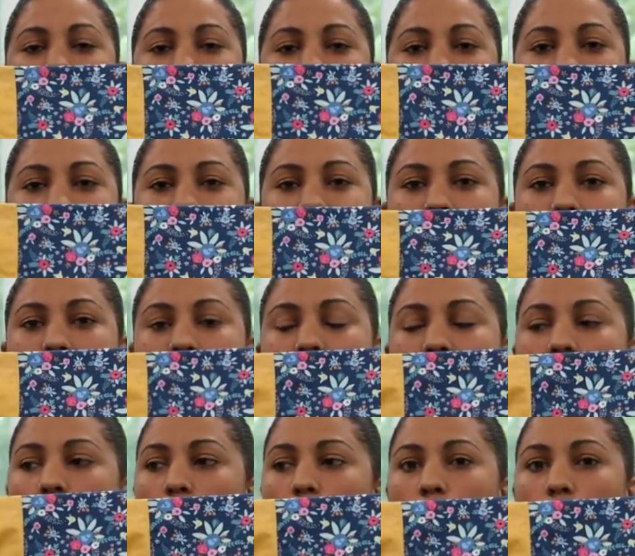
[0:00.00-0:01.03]
All right,
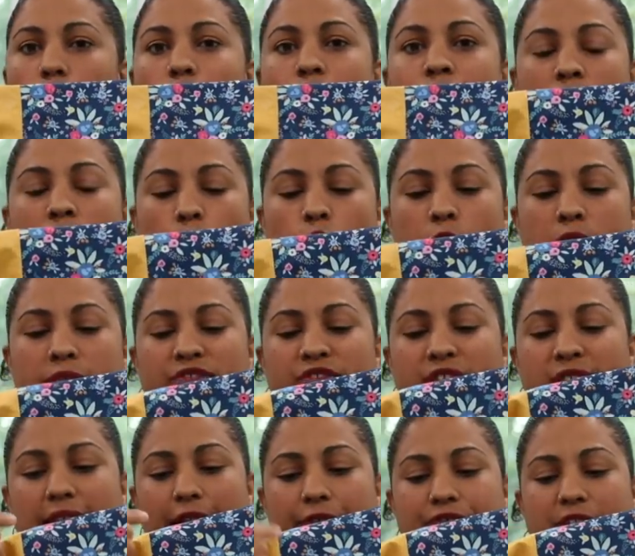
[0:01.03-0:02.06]
so we've
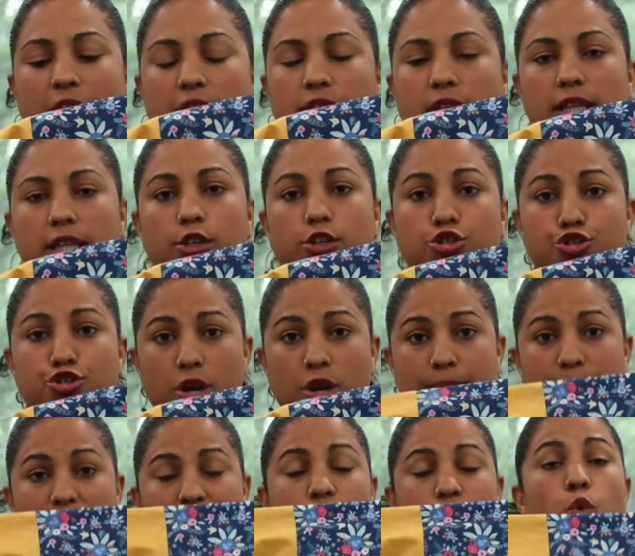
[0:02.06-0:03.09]
left out the little
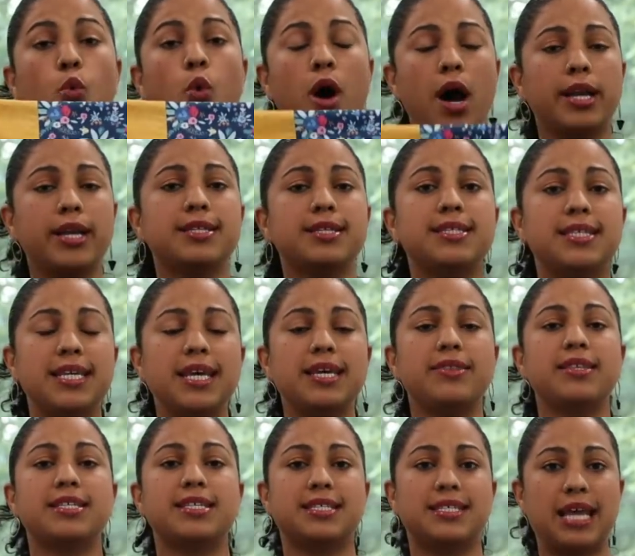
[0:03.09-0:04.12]
trim. If you want to see
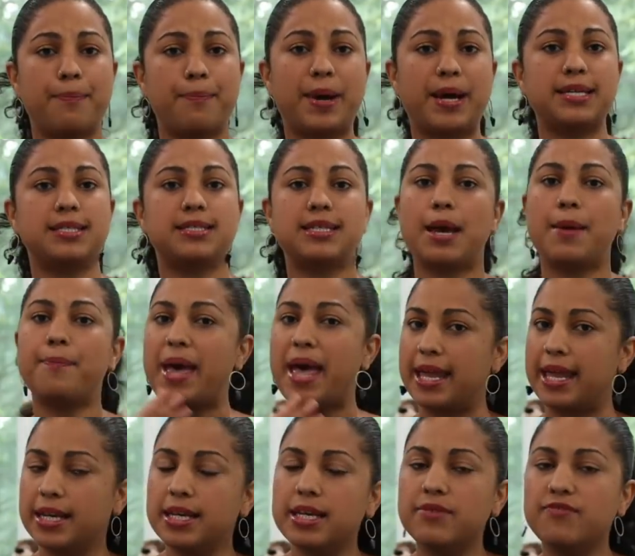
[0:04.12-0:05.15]
the step-by-step -step
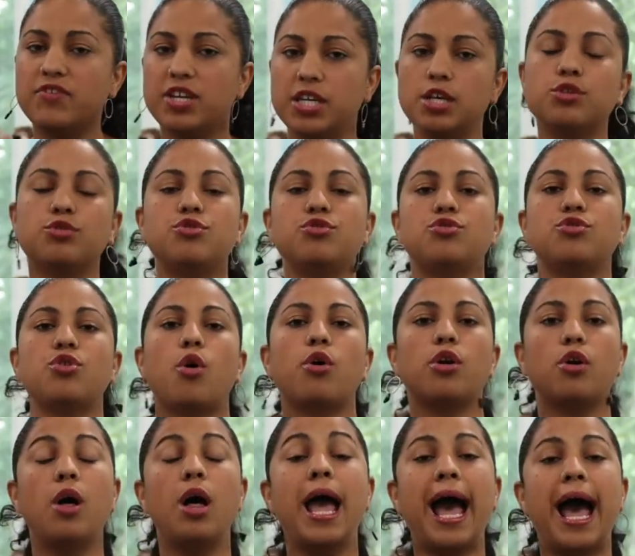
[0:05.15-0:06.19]
edited video
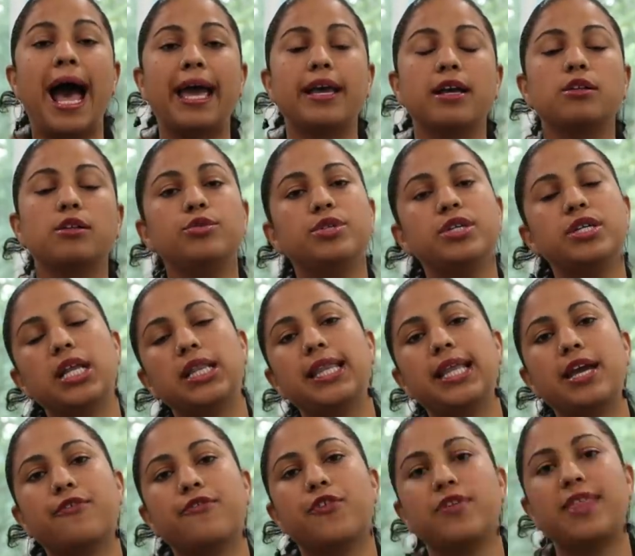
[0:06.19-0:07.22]
tutorial, I included a
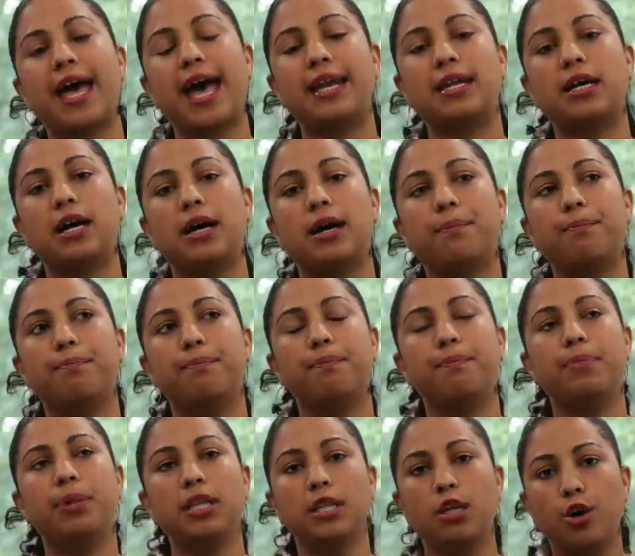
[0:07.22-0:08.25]
link for that uh,
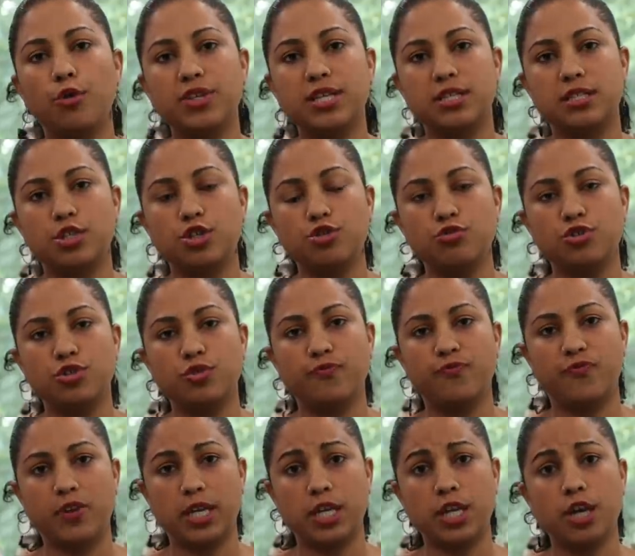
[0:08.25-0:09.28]
below this YouTube
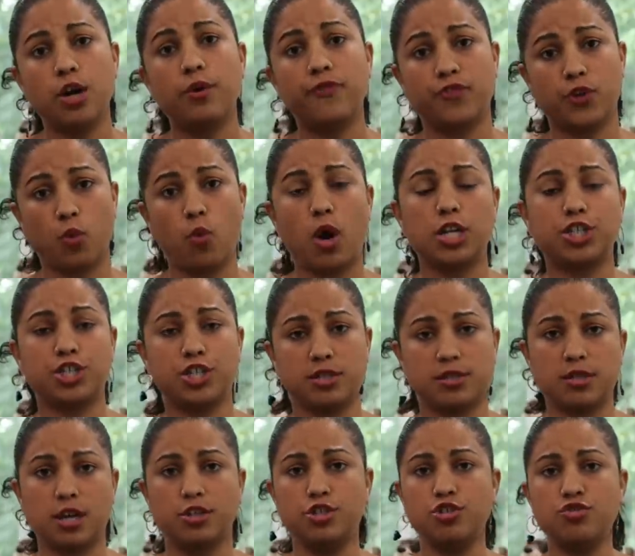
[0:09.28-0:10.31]
video if you're watching
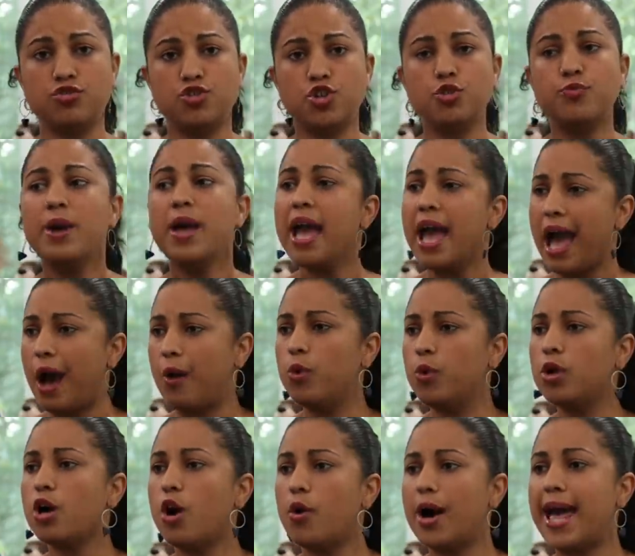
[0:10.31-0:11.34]
us on YouTube. And
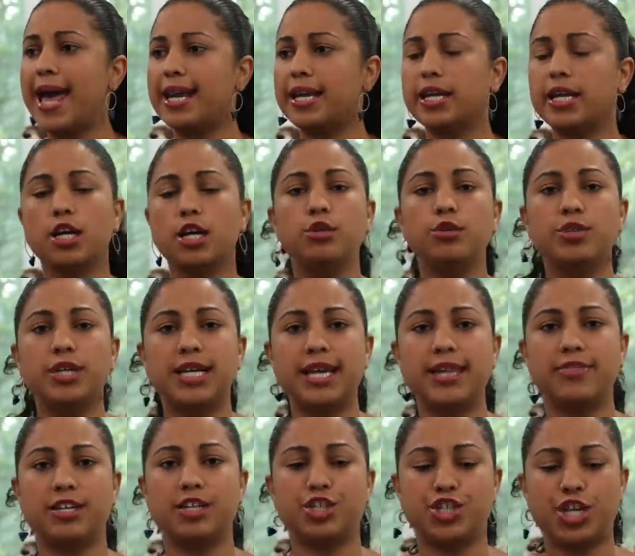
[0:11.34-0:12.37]
we'll go ahead and include it
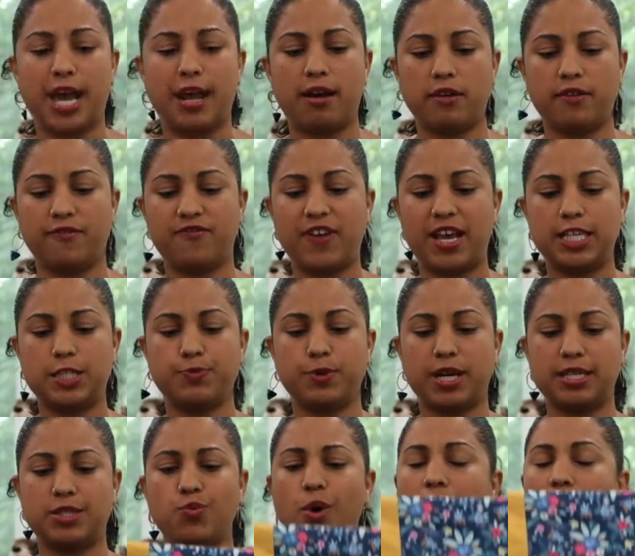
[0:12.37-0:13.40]
in the chat on
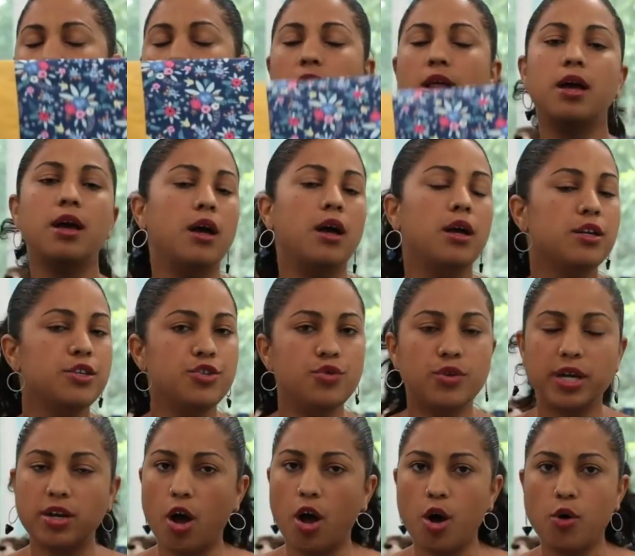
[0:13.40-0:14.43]
Facebook as well. You
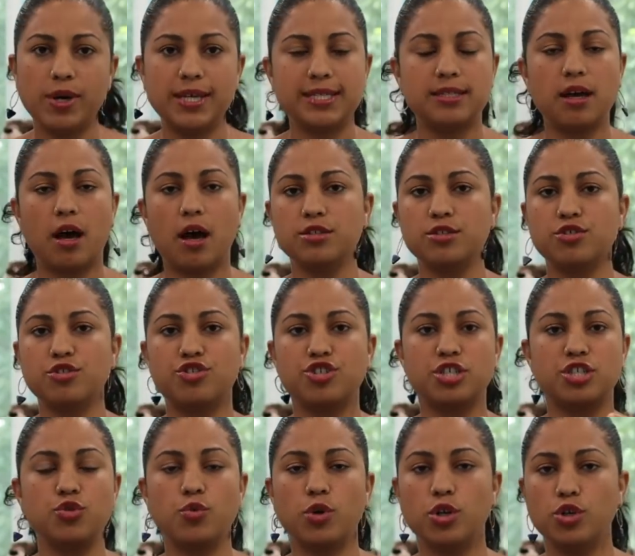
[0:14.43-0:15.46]
can always also
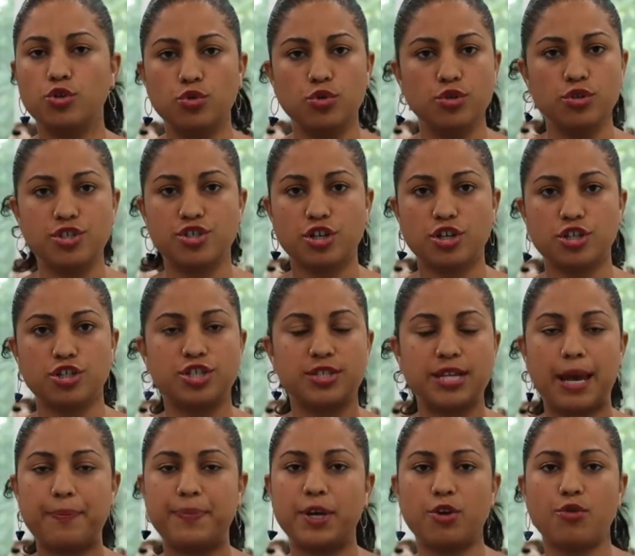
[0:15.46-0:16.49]
just do a Google search,
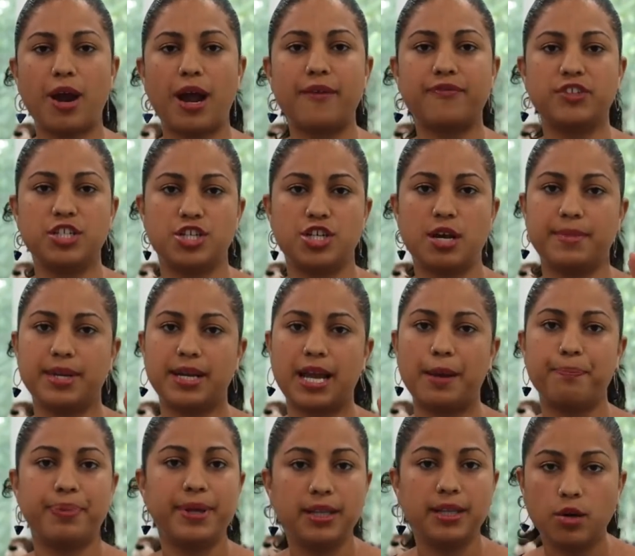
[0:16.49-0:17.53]
type in Crafty Gemini
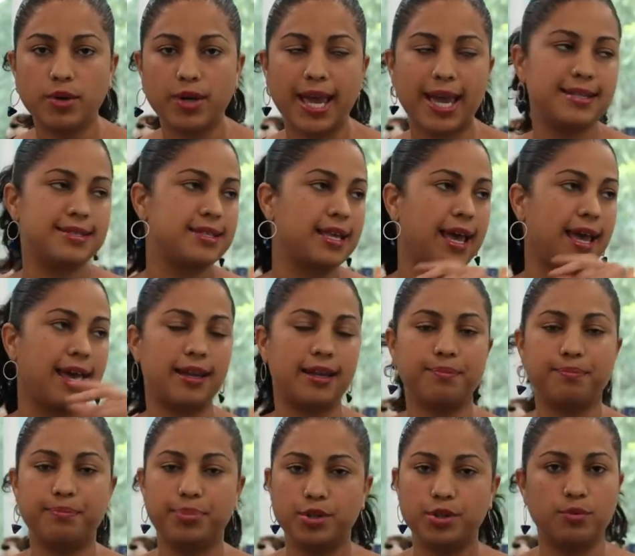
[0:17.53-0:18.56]
pillowcase,
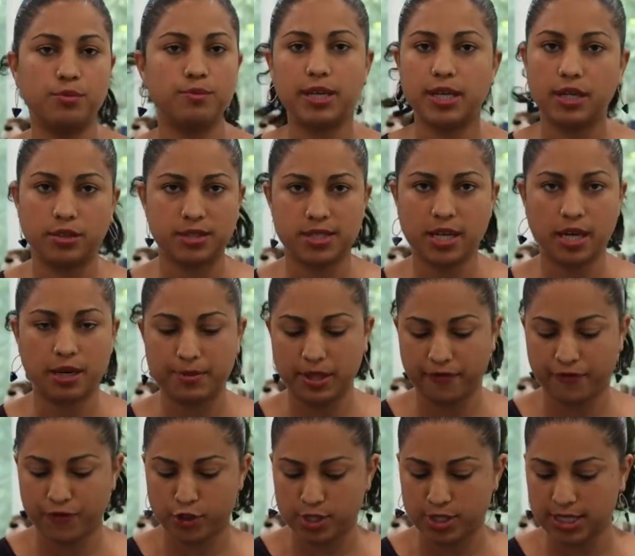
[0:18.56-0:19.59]
and boom, it's going to be
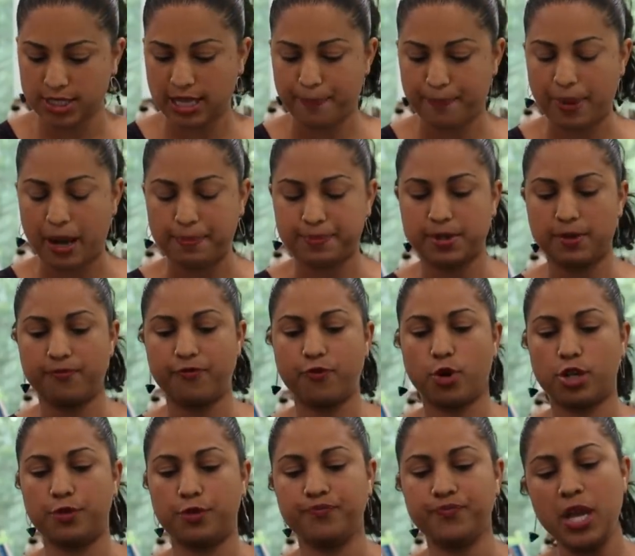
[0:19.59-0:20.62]
the first thing that pops up
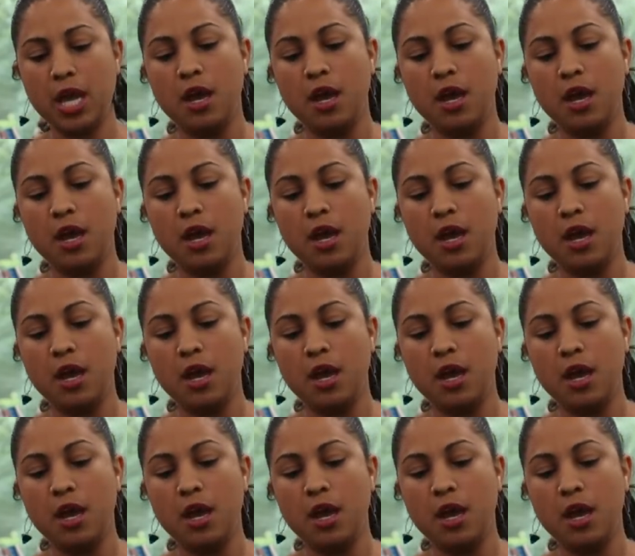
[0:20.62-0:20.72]
for you.